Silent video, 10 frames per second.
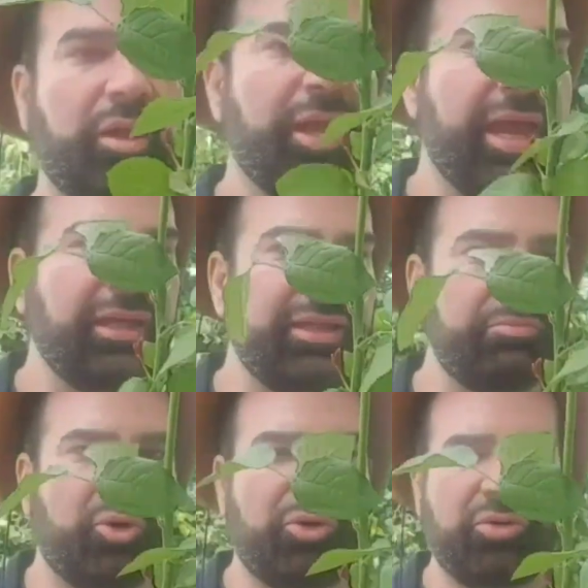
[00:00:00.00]
Hey
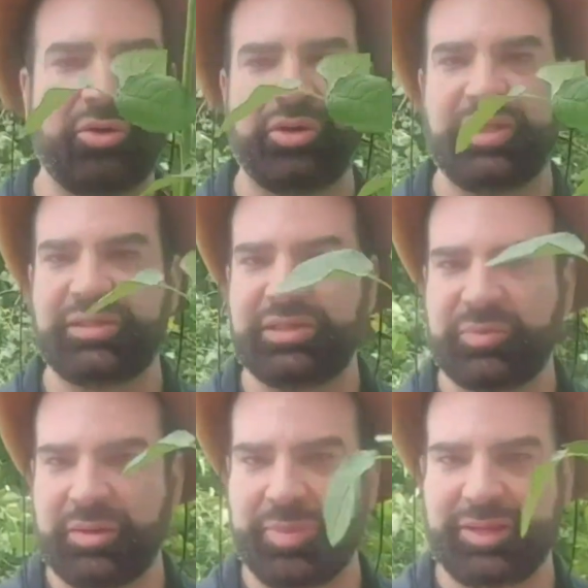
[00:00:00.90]
Timo, this is
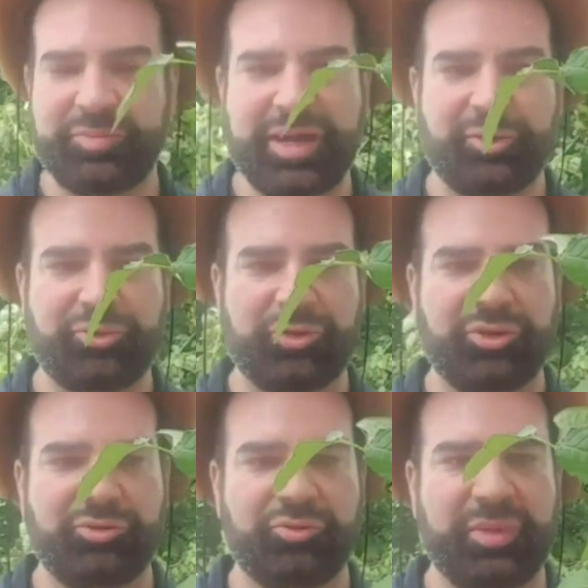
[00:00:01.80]
my pet parrot
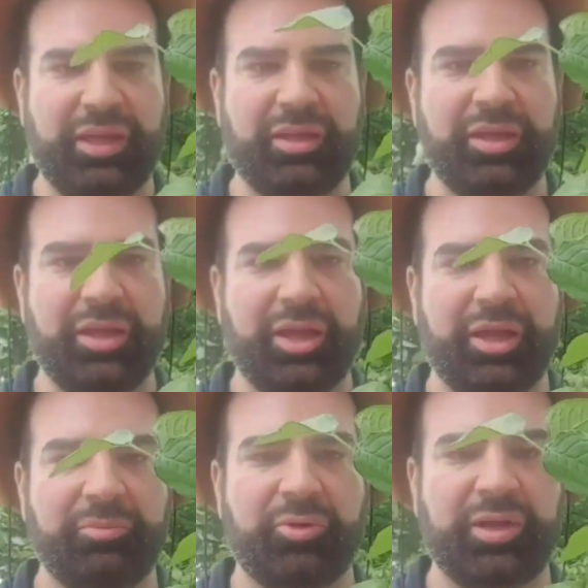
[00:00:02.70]
talking to me.
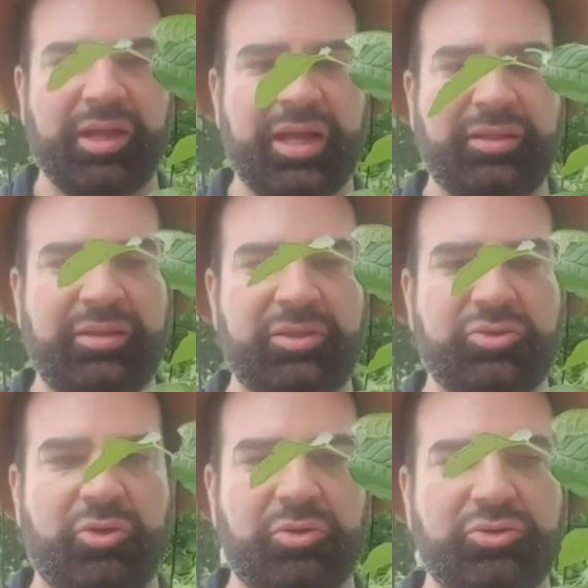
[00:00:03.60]
I'm gonna cut this
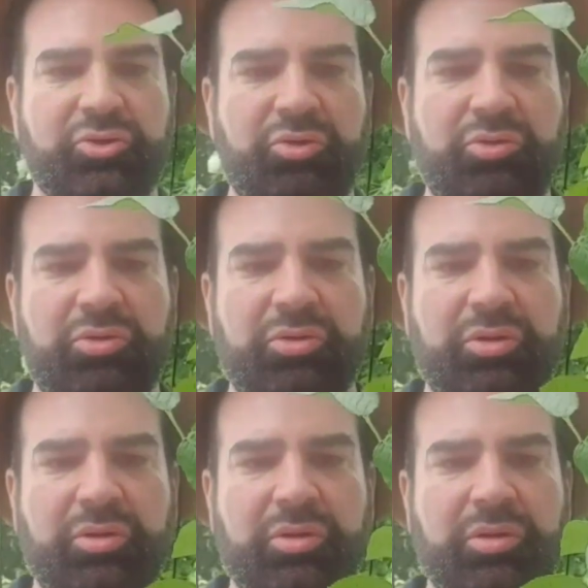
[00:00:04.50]
also.
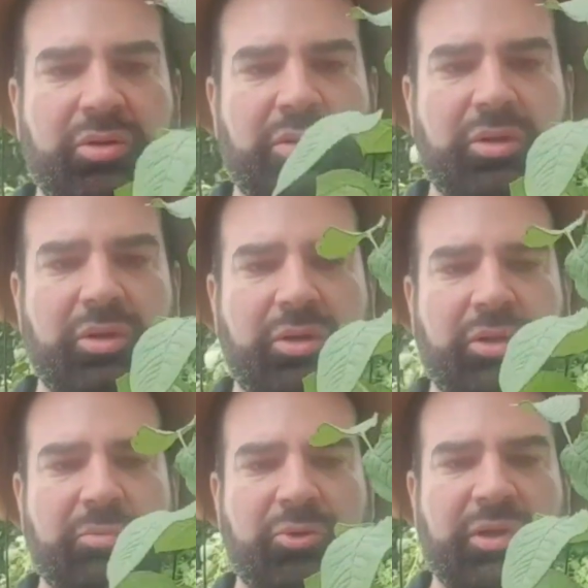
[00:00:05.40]

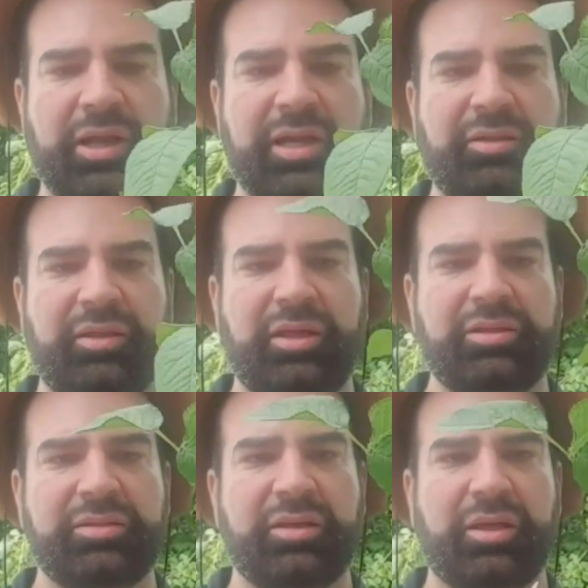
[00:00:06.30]
I'm gonna cut
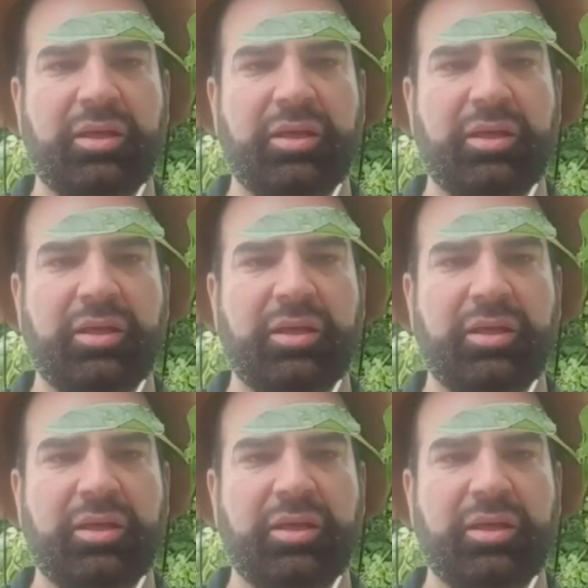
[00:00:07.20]
this,